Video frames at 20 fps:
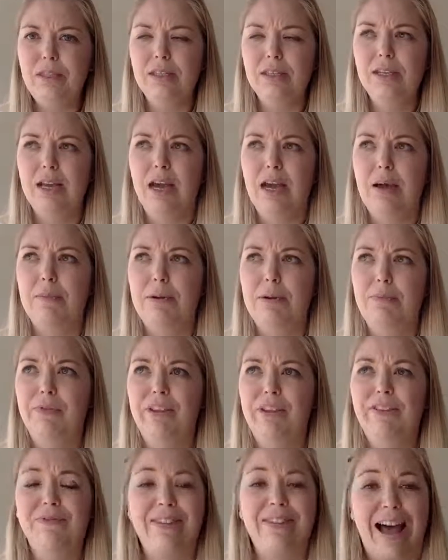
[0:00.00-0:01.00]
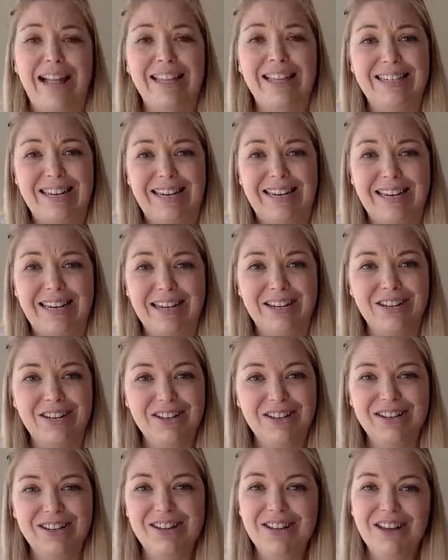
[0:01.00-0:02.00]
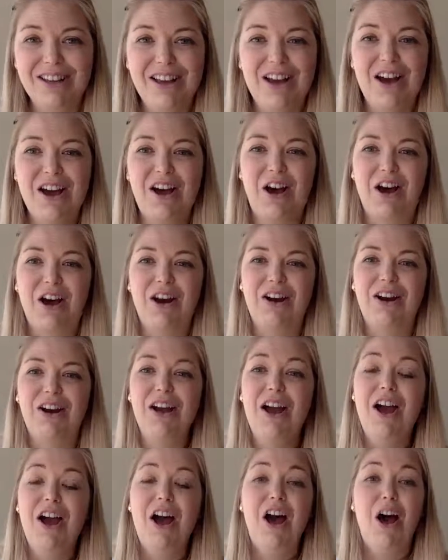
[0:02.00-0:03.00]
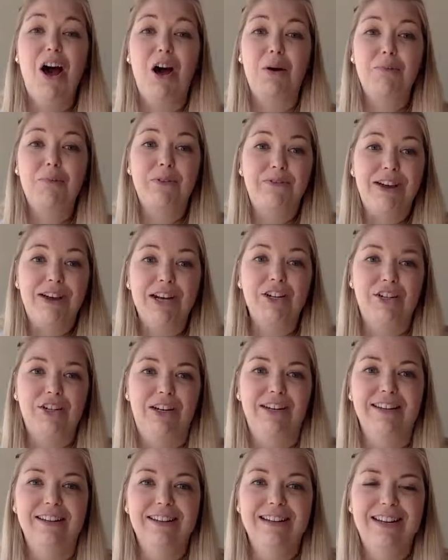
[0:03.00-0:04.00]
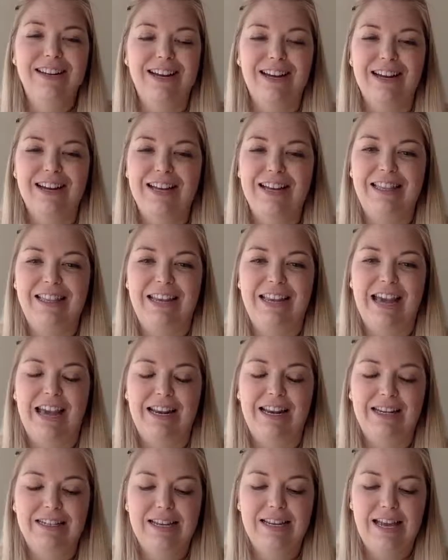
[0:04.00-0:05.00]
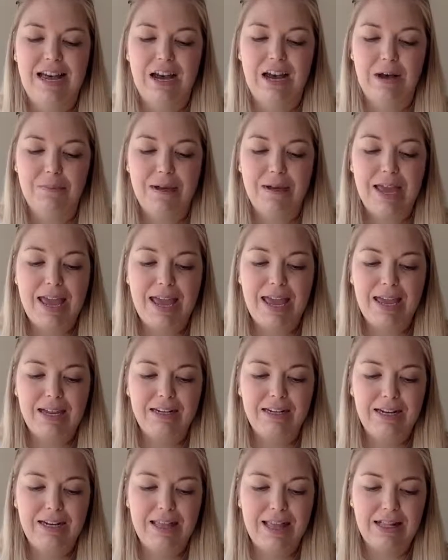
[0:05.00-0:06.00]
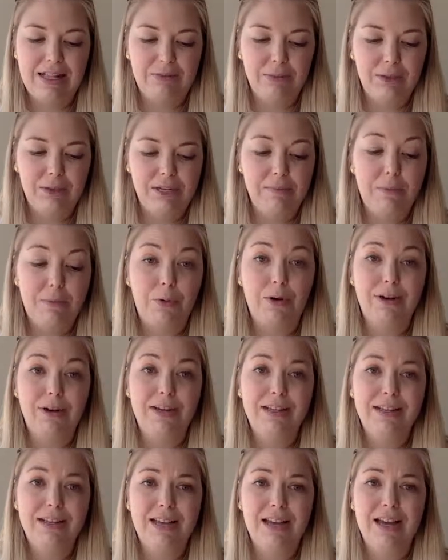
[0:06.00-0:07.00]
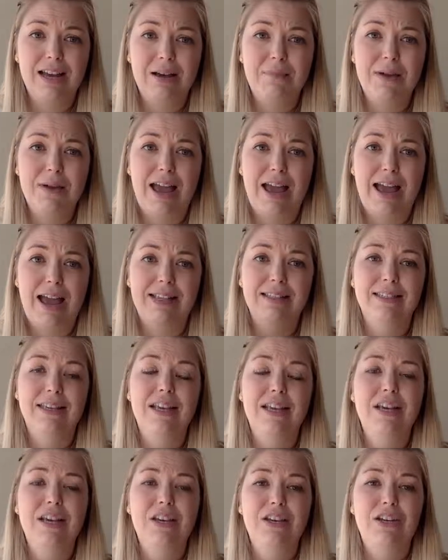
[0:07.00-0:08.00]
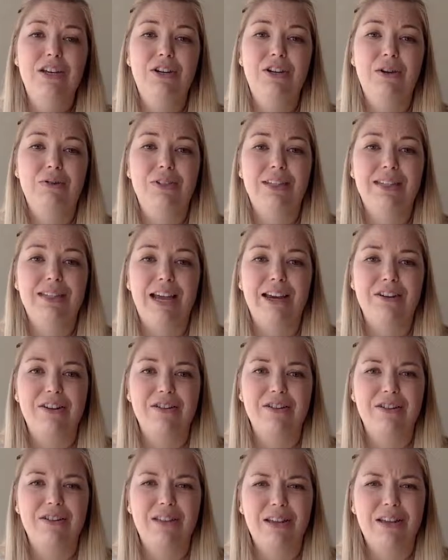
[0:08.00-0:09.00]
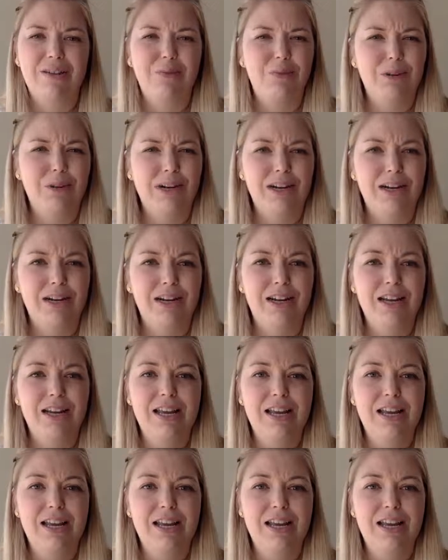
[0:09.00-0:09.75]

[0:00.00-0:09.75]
And really validating our profession in the end, and that's really important as designers, that we're